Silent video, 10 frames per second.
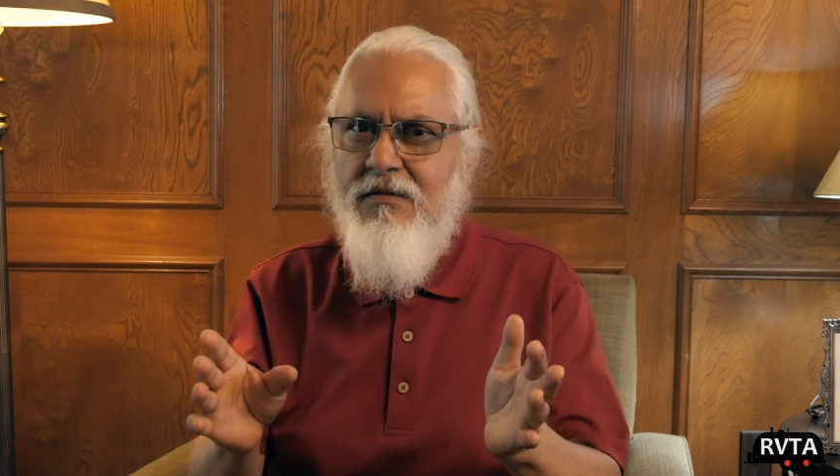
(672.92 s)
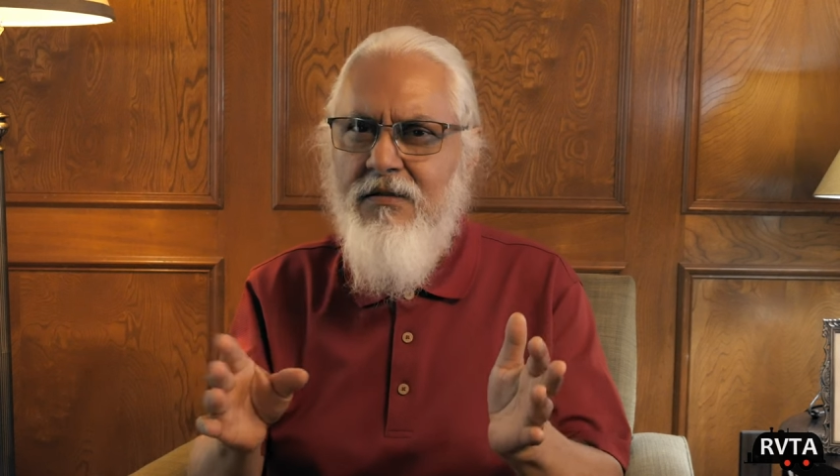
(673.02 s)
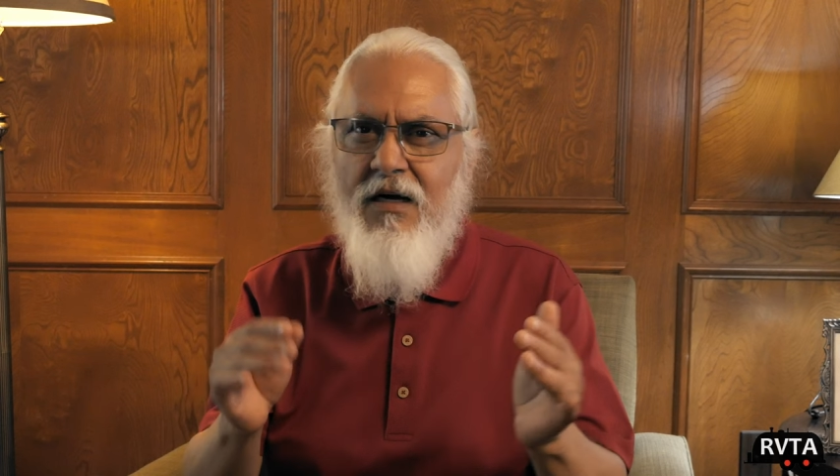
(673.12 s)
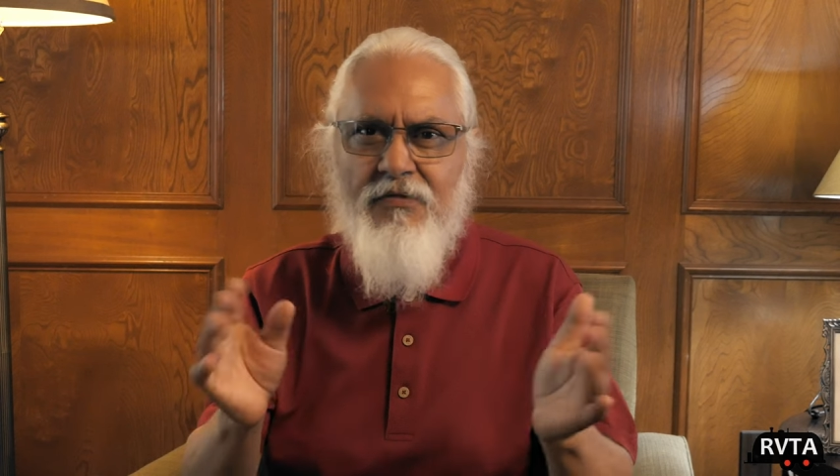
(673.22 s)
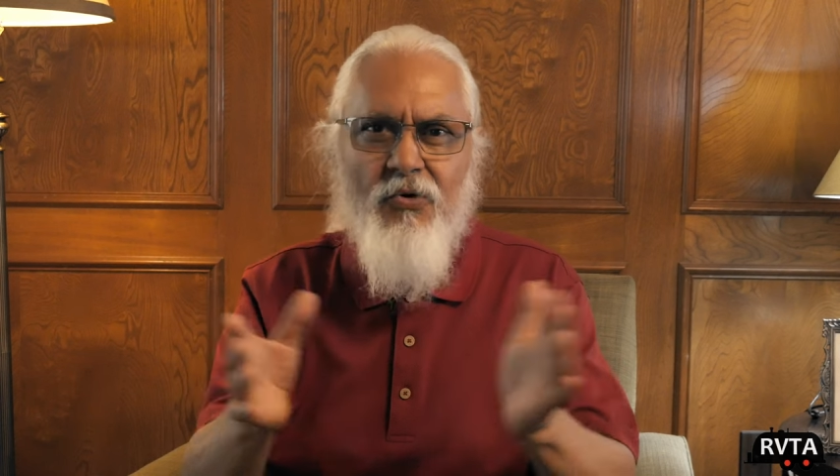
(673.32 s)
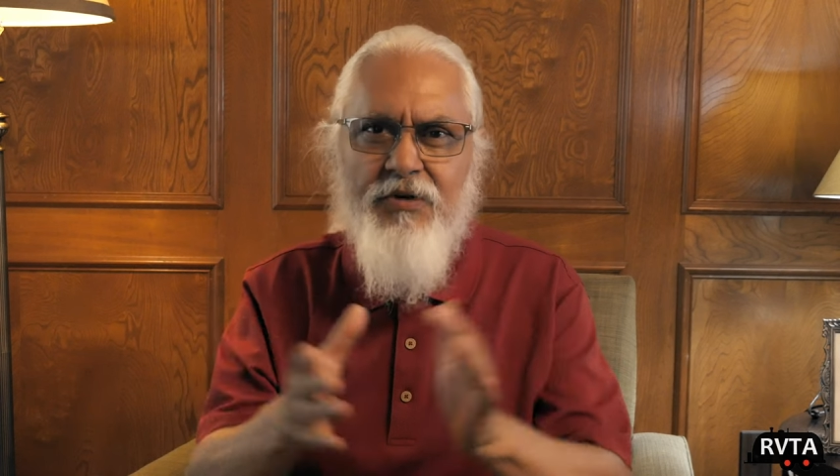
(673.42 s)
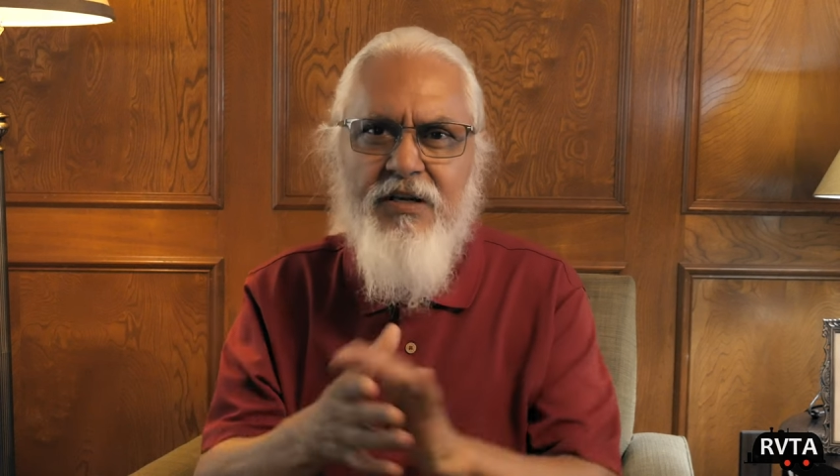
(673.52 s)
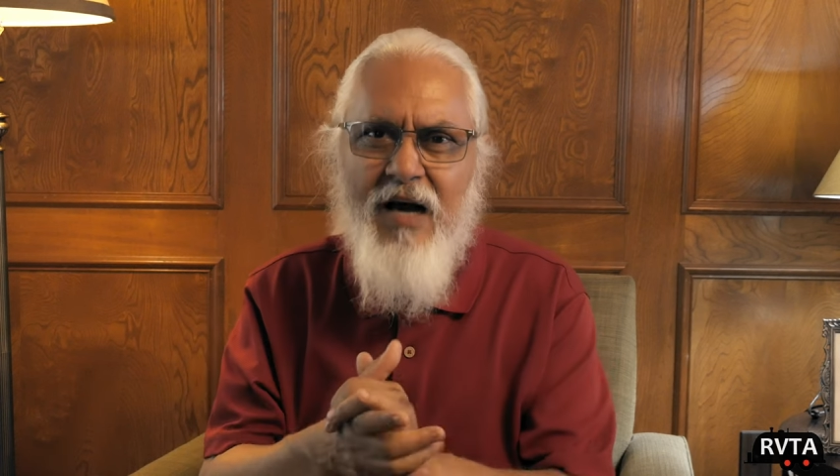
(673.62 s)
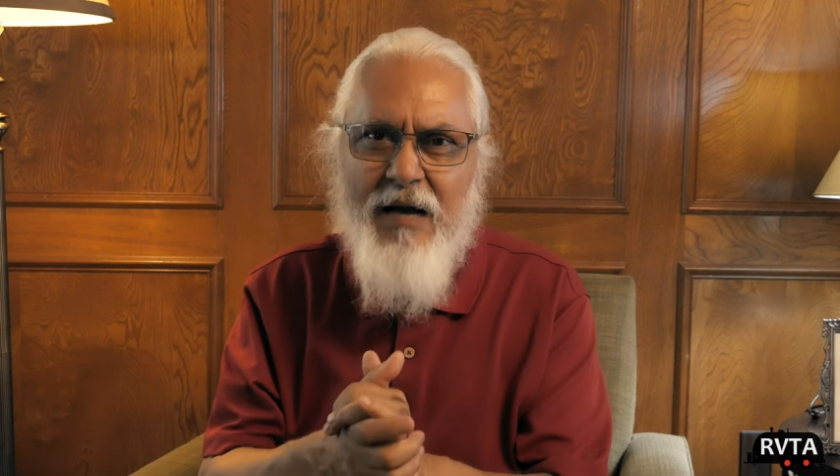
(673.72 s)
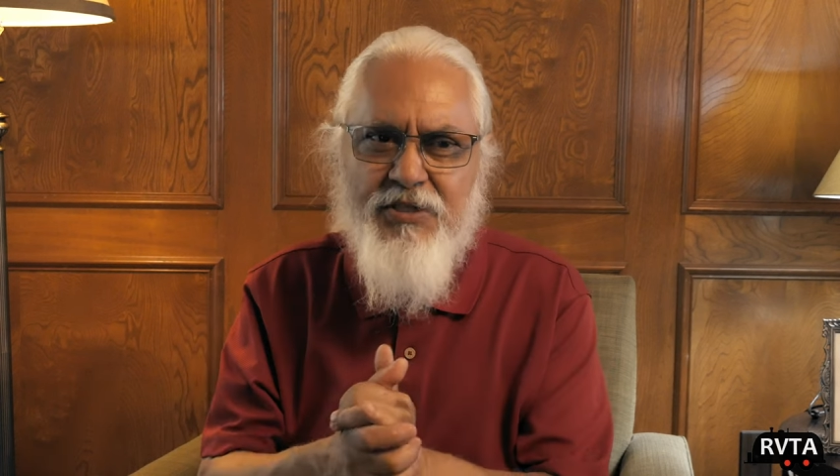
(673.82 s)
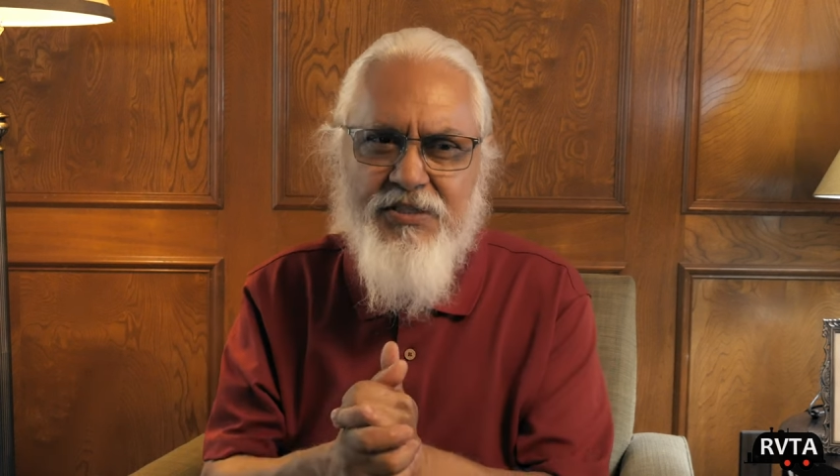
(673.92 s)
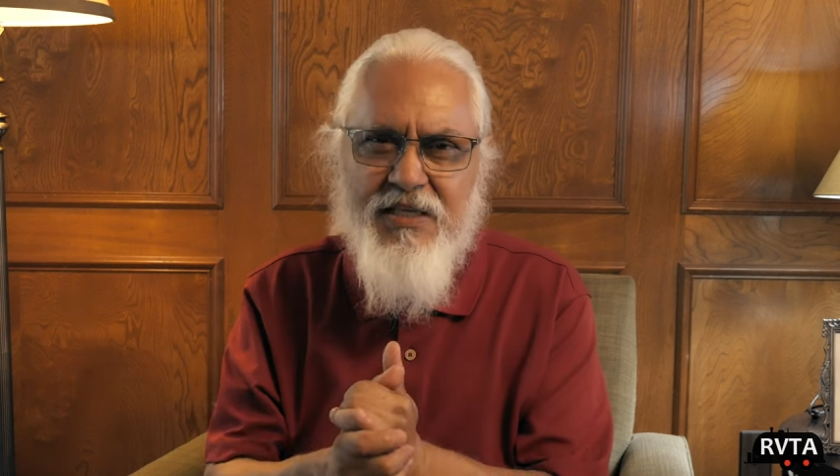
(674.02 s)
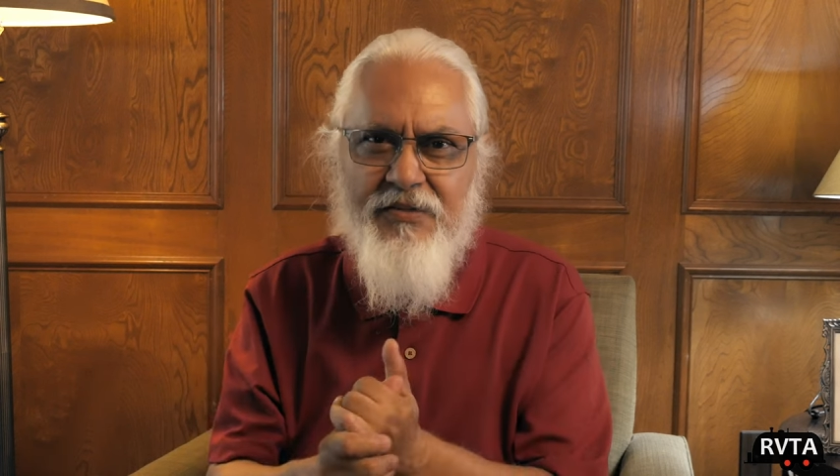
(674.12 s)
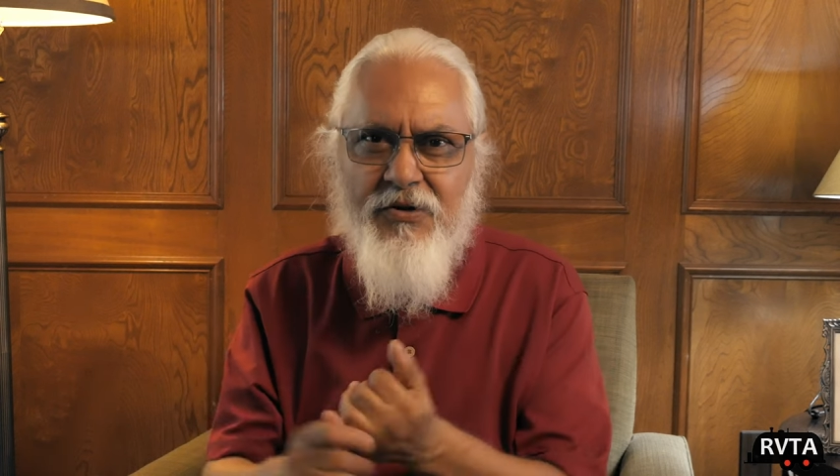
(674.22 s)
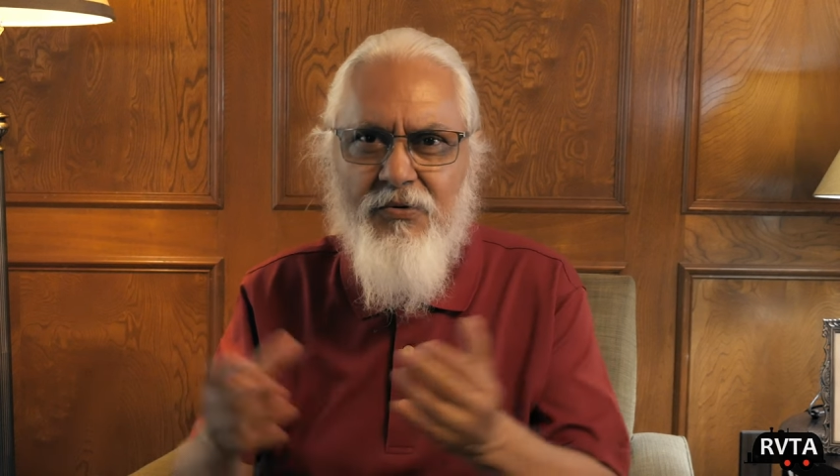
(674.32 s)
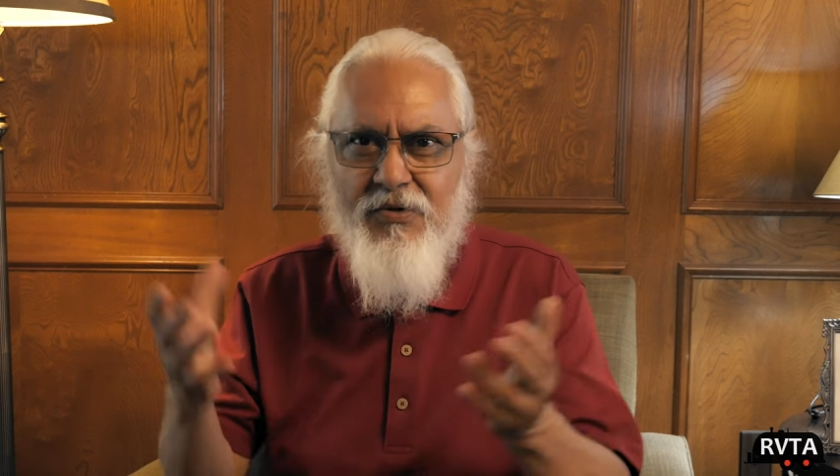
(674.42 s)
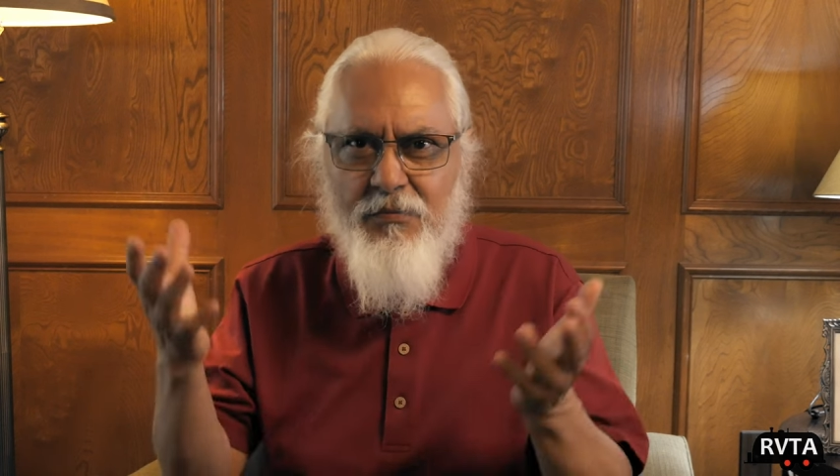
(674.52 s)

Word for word: off roading options out there with